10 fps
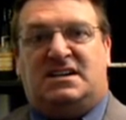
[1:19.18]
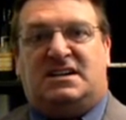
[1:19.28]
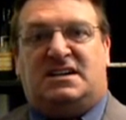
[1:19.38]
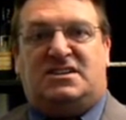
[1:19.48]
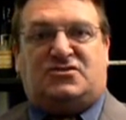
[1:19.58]

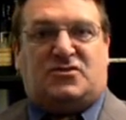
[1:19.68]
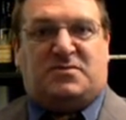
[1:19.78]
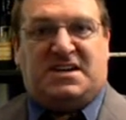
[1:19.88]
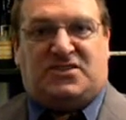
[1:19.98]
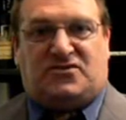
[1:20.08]
And this will
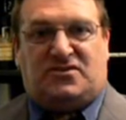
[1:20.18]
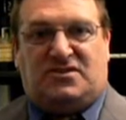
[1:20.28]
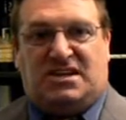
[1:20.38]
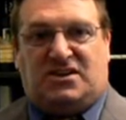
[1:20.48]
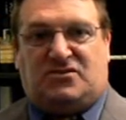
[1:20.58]
be
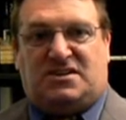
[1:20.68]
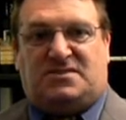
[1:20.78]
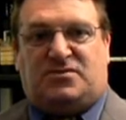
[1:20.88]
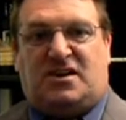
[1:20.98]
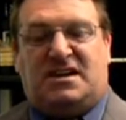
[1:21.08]
through increased
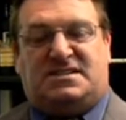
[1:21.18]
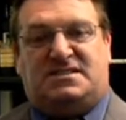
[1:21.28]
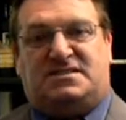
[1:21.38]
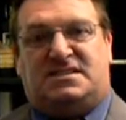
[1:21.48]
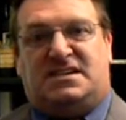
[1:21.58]

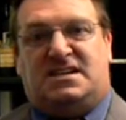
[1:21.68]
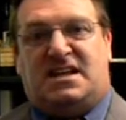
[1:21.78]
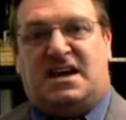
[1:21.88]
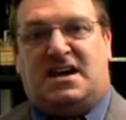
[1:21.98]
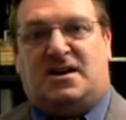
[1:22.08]
prices in
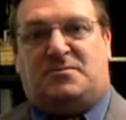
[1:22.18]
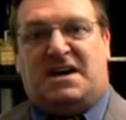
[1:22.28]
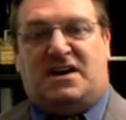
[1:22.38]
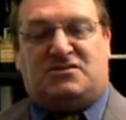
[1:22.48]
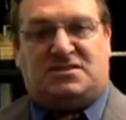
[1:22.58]
our
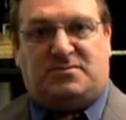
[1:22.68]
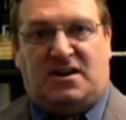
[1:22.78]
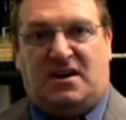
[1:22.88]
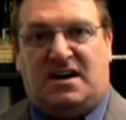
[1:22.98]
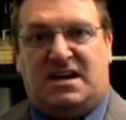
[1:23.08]
power
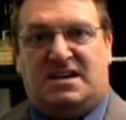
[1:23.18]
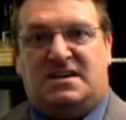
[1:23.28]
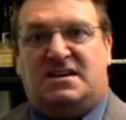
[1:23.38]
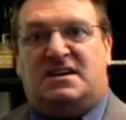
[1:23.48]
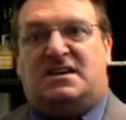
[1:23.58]
supply,
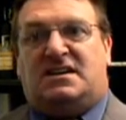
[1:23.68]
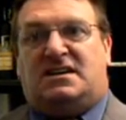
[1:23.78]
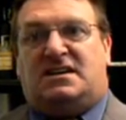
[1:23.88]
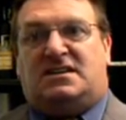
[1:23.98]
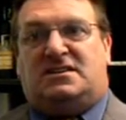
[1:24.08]

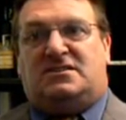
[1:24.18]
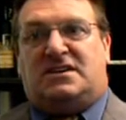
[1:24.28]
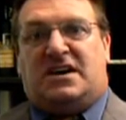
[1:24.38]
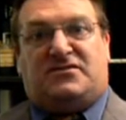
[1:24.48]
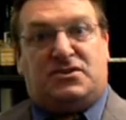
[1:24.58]
uh,
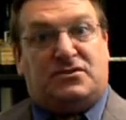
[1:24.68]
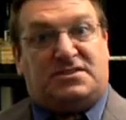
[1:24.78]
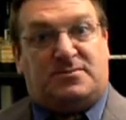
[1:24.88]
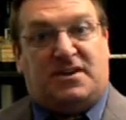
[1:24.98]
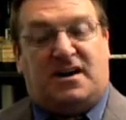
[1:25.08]
our fuel
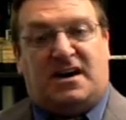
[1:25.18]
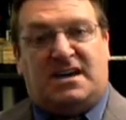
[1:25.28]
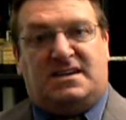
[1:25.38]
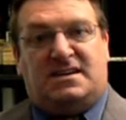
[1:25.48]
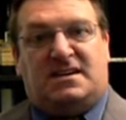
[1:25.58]

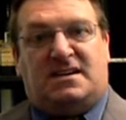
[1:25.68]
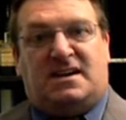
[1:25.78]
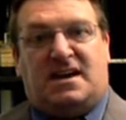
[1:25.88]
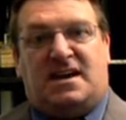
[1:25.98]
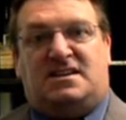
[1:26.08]
supply,
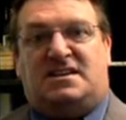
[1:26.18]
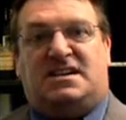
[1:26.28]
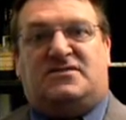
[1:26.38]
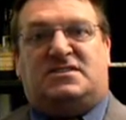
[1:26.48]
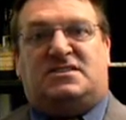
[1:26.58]
and
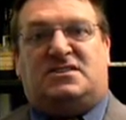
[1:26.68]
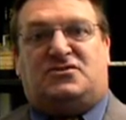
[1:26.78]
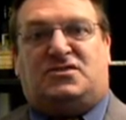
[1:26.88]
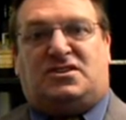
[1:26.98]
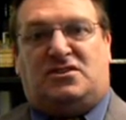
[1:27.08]
even
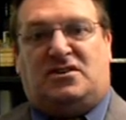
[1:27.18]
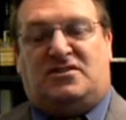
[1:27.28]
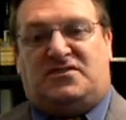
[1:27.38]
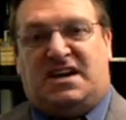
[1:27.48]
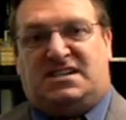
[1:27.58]
trickle-on
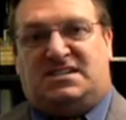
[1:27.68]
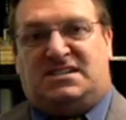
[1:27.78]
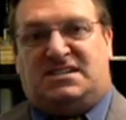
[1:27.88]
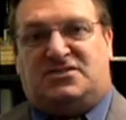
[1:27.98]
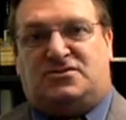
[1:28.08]
effect
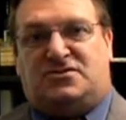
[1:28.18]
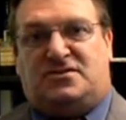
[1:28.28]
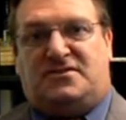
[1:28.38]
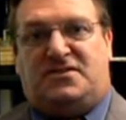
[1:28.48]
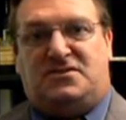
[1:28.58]
into
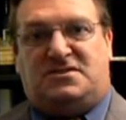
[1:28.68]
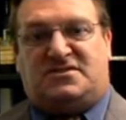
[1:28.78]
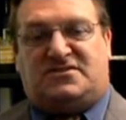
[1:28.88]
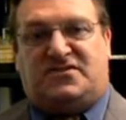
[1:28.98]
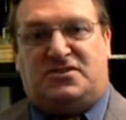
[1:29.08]
the food, dis
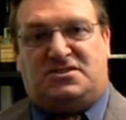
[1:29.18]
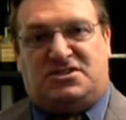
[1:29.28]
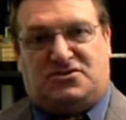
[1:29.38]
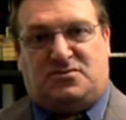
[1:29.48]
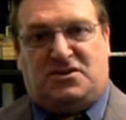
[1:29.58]
food
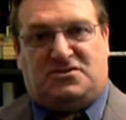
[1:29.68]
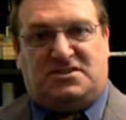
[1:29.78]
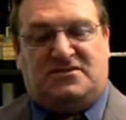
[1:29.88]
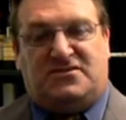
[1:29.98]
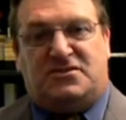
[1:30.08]

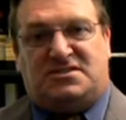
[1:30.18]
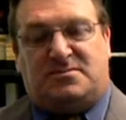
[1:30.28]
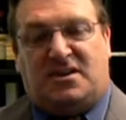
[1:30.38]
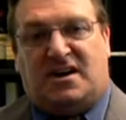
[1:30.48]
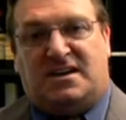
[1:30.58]
distribution and food
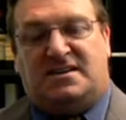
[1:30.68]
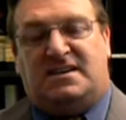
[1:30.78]
supply.